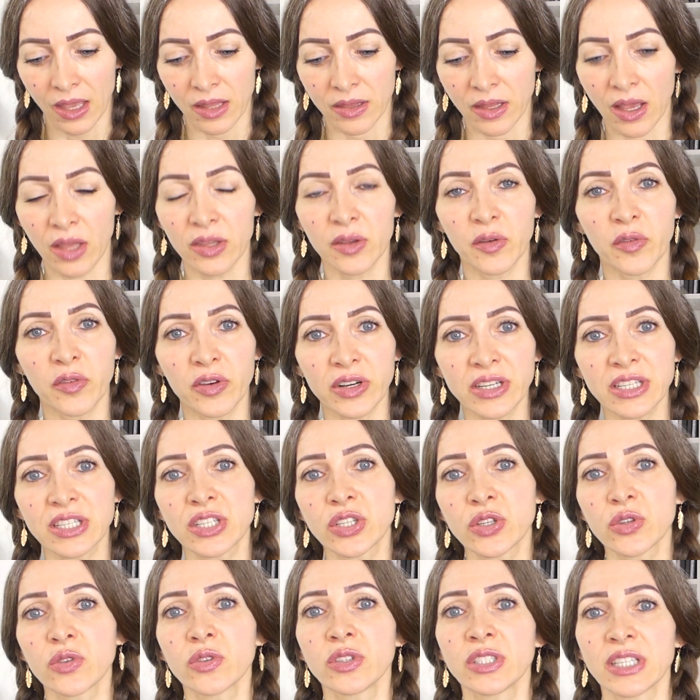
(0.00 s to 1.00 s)
Now the
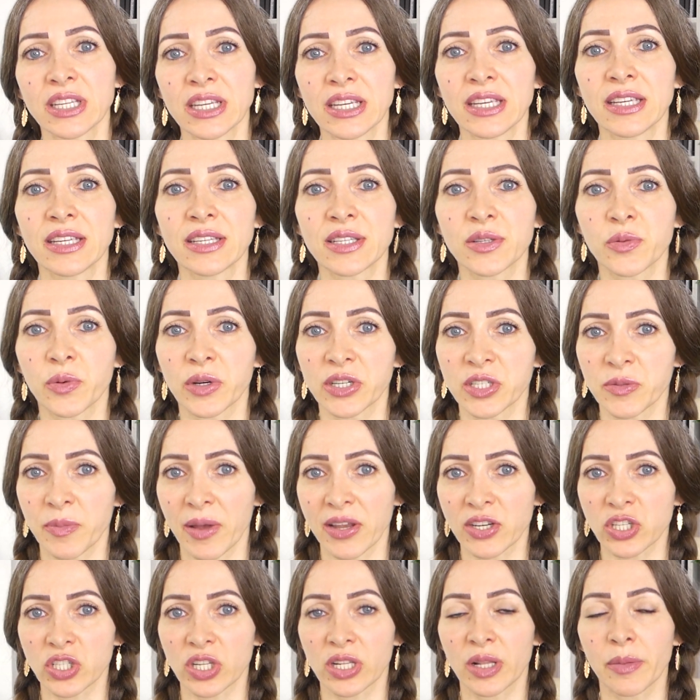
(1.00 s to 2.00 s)
first two teas were
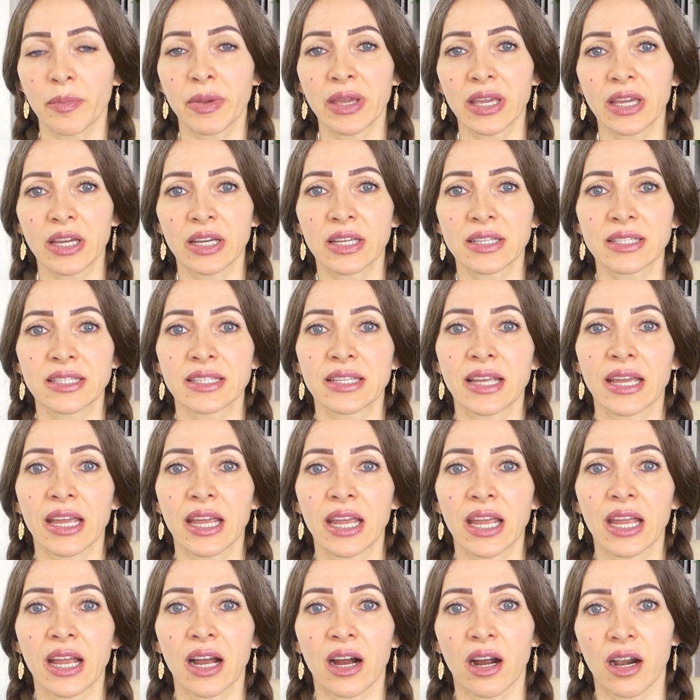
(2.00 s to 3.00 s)
special because
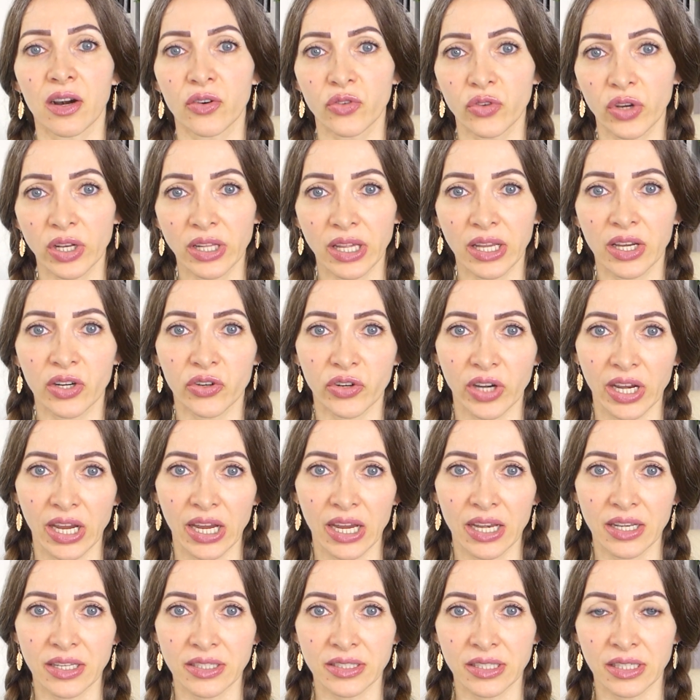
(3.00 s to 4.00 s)
they are really
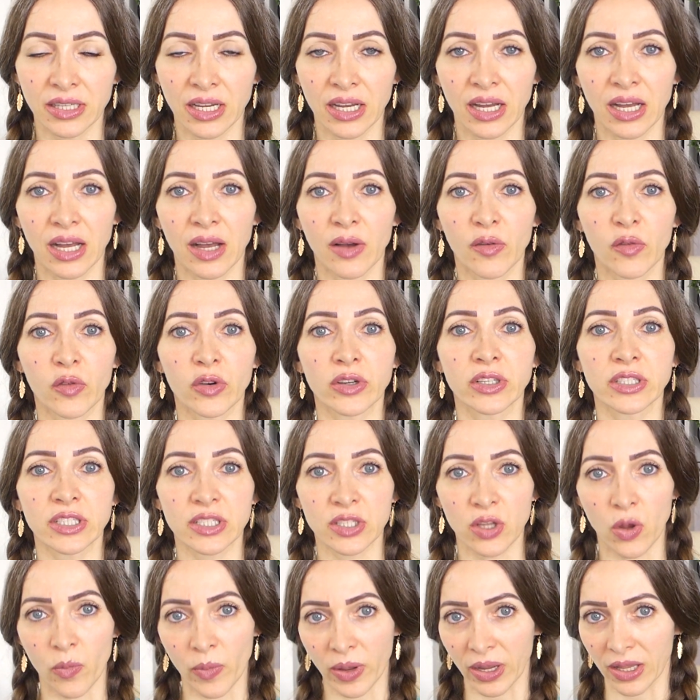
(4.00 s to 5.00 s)
great uh, for the
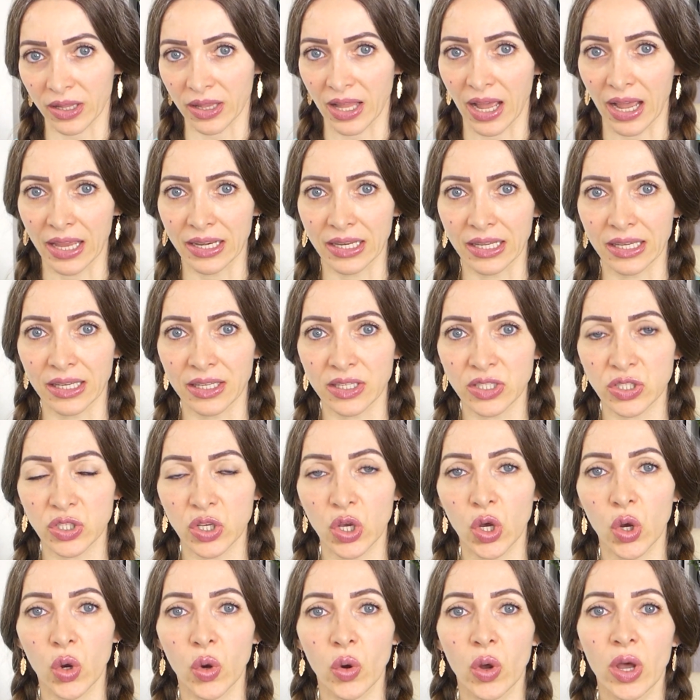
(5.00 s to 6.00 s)
stomach lining.
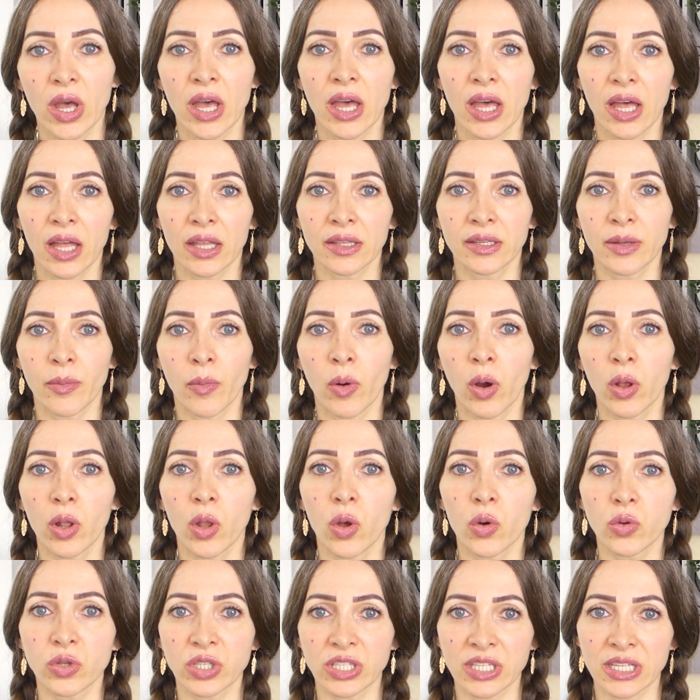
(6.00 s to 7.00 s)
So the
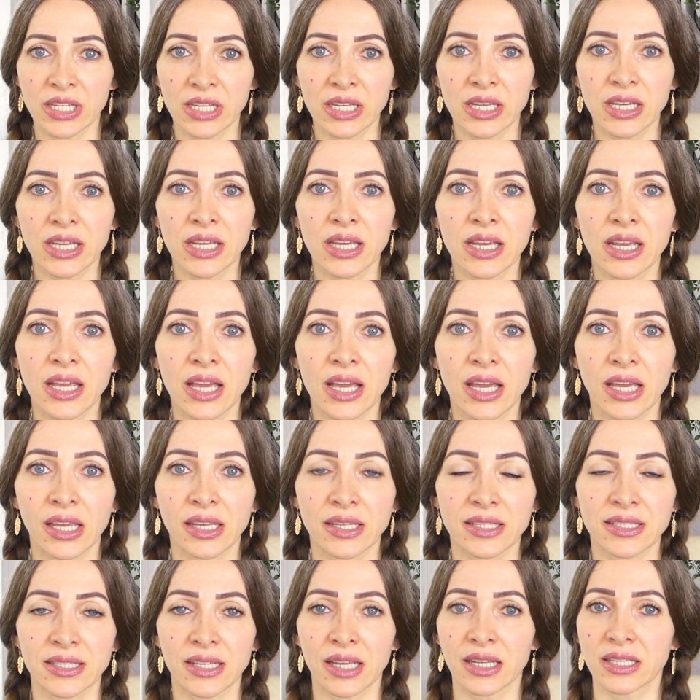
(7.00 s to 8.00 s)
Mallow tea
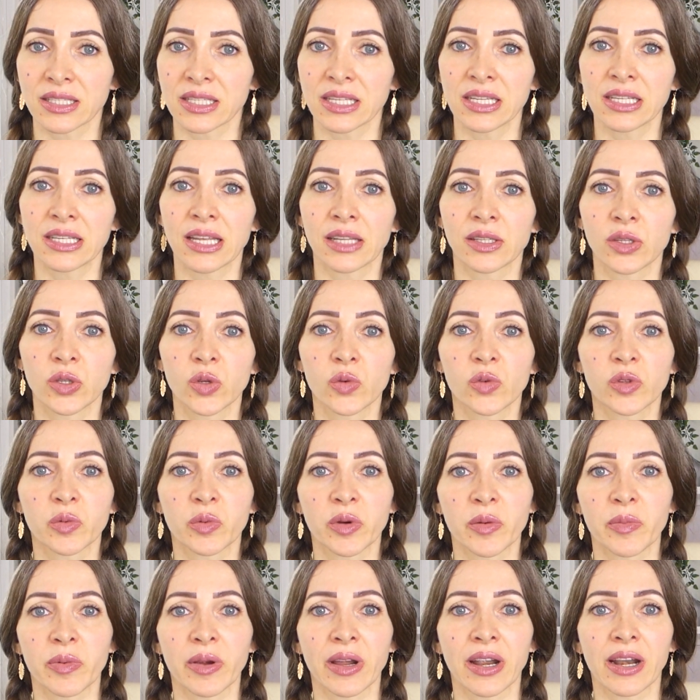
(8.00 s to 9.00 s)
is a tea that you would
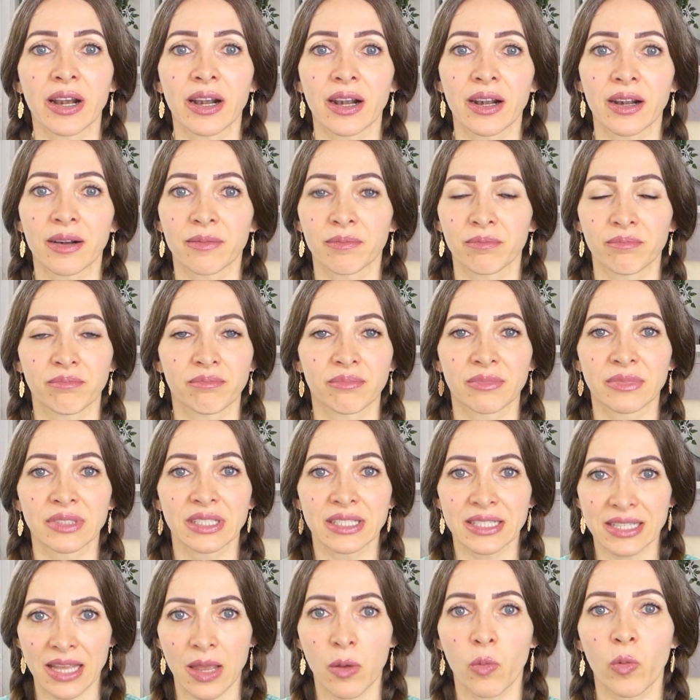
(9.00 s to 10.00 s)
prepare
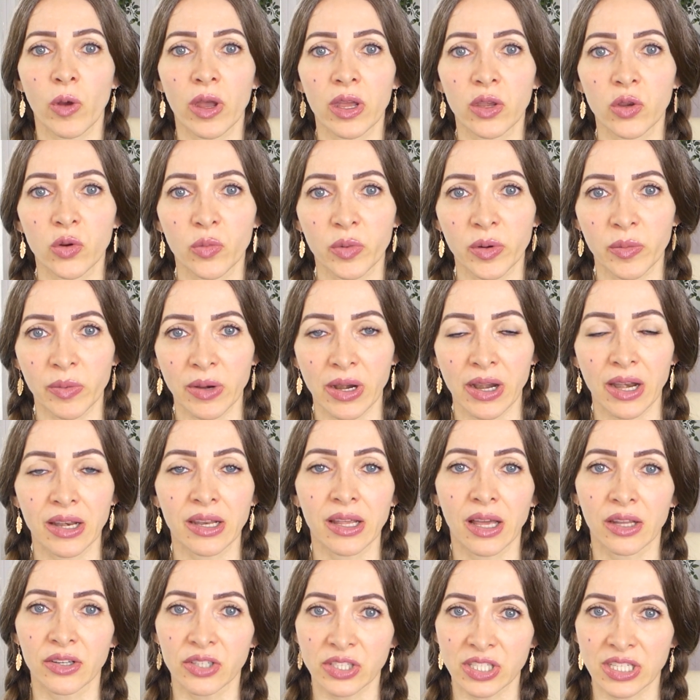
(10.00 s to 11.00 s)
the same way you prepare
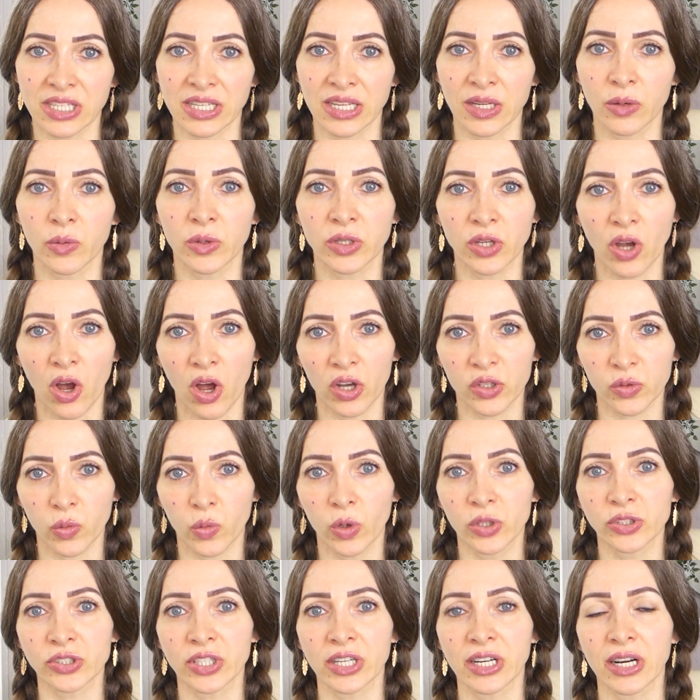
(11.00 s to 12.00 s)
any other tea with hot
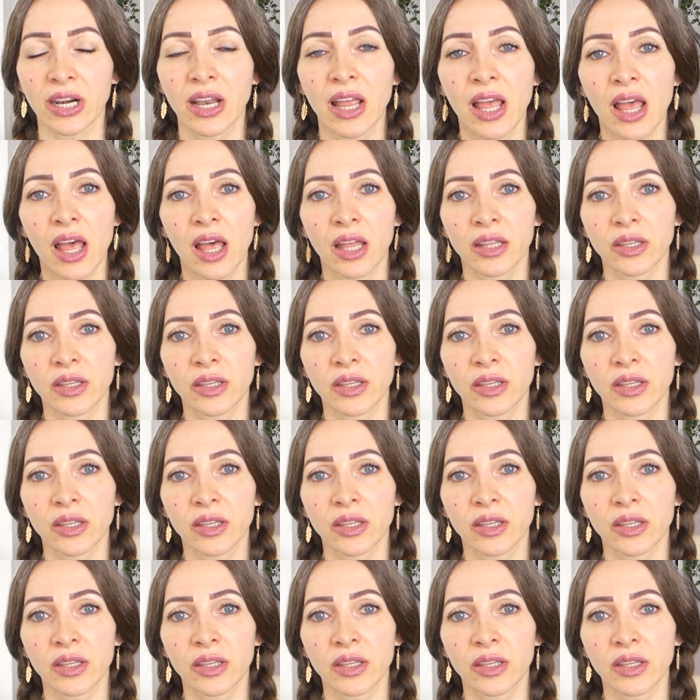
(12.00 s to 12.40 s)
water.